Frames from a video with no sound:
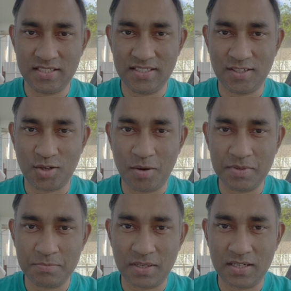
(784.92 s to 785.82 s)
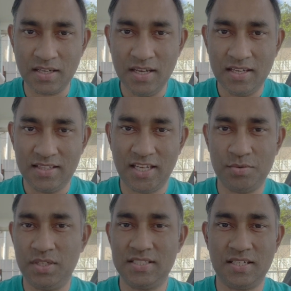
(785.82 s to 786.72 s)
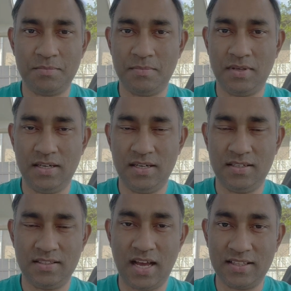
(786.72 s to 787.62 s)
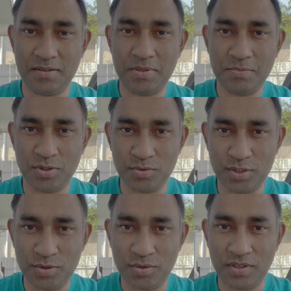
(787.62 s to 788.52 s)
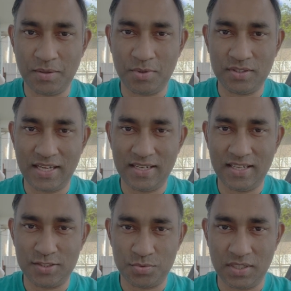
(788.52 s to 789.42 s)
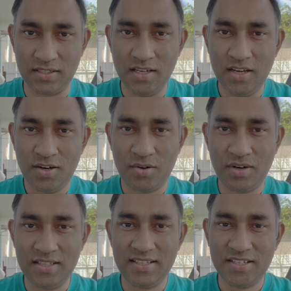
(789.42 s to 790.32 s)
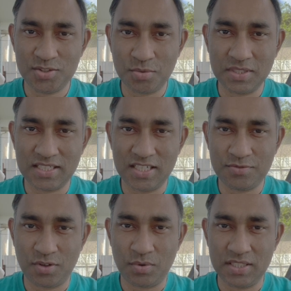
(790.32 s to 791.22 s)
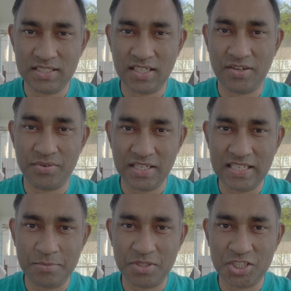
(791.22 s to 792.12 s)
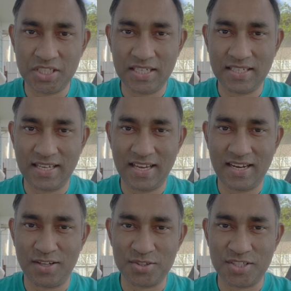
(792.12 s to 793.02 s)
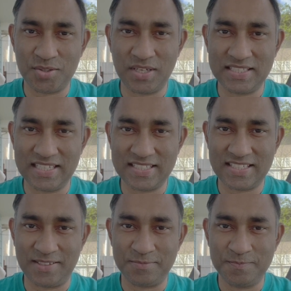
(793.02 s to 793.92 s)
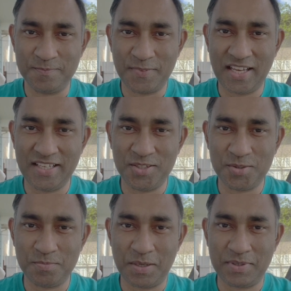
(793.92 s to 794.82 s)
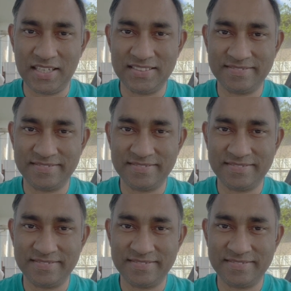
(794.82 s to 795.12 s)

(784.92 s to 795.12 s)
in the comment part. That way some other people will know about that as well. All right, thank you so much, guys, for watching. I really appreciate it, and I'll see you guys next time. Thank you. Bye bye.